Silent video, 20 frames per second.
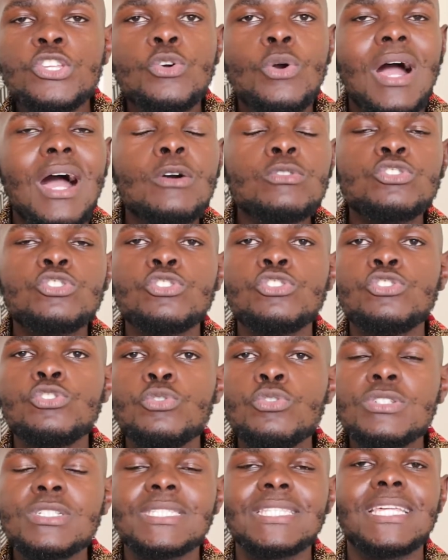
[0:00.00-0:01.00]
you how to
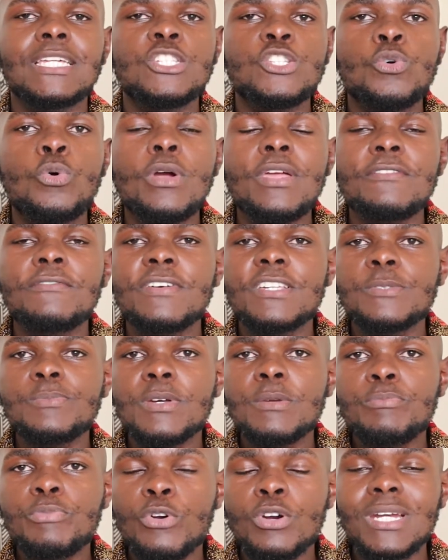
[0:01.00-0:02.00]
use the dual
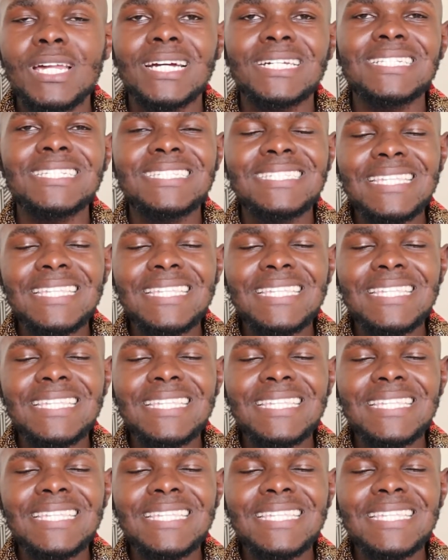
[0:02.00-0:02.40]
investment product